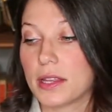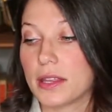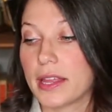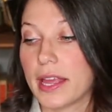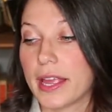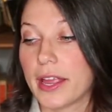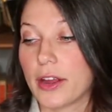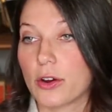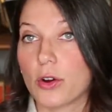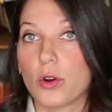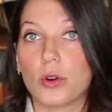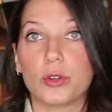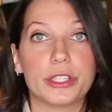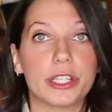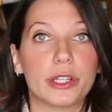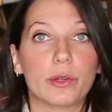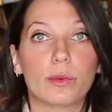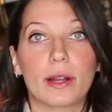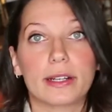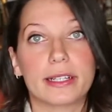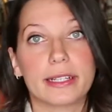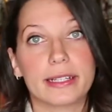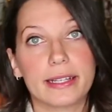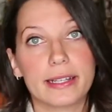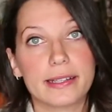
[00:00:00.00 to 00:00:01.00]
they are only
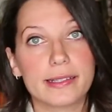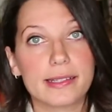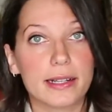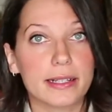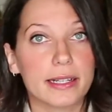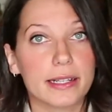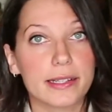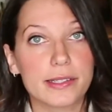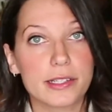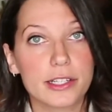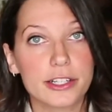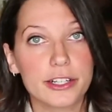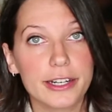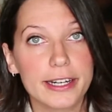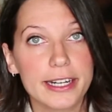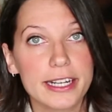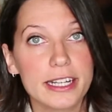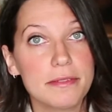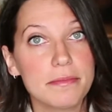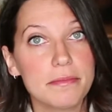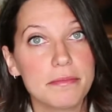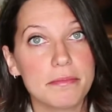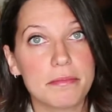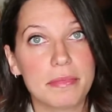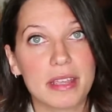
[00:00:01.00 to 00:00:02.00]
running this on
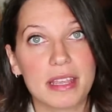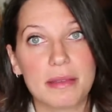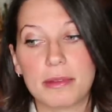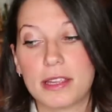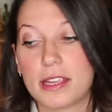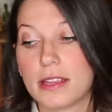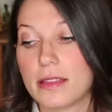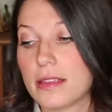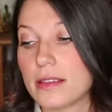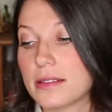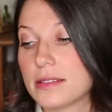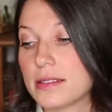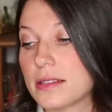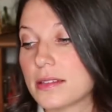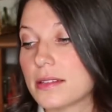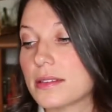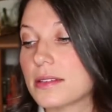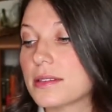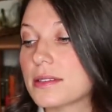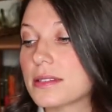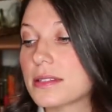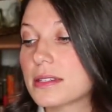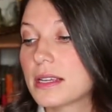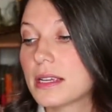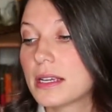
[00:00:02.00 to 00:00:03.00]
Instagram. Maybe this
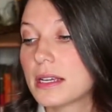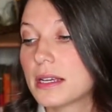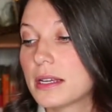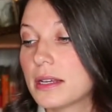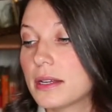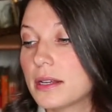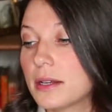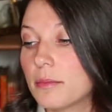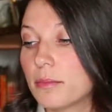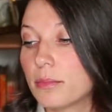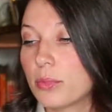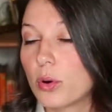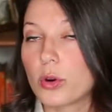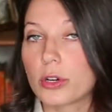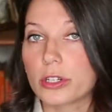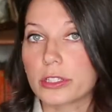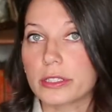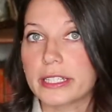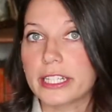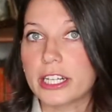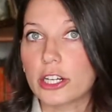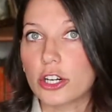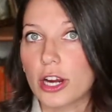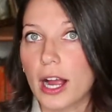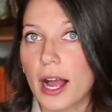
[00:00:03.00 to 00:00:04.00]
is
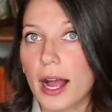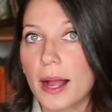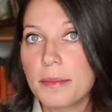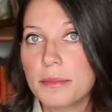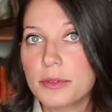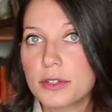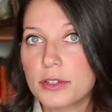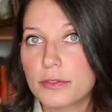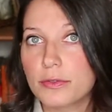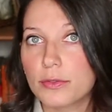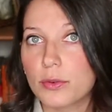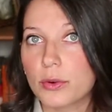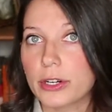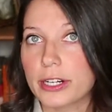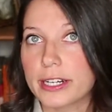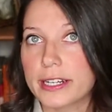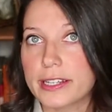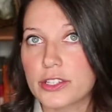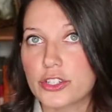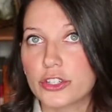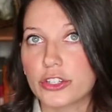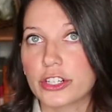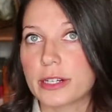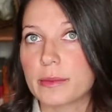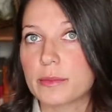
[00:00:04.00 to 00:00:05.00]
poorly cropped for
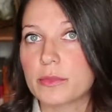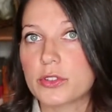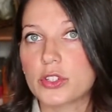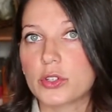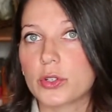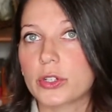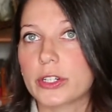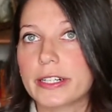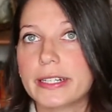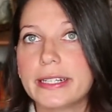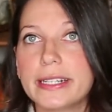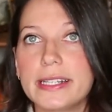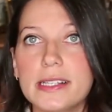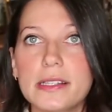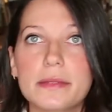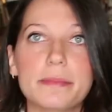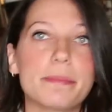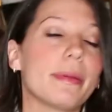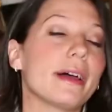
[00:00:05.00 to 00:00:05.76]
Instagram stories.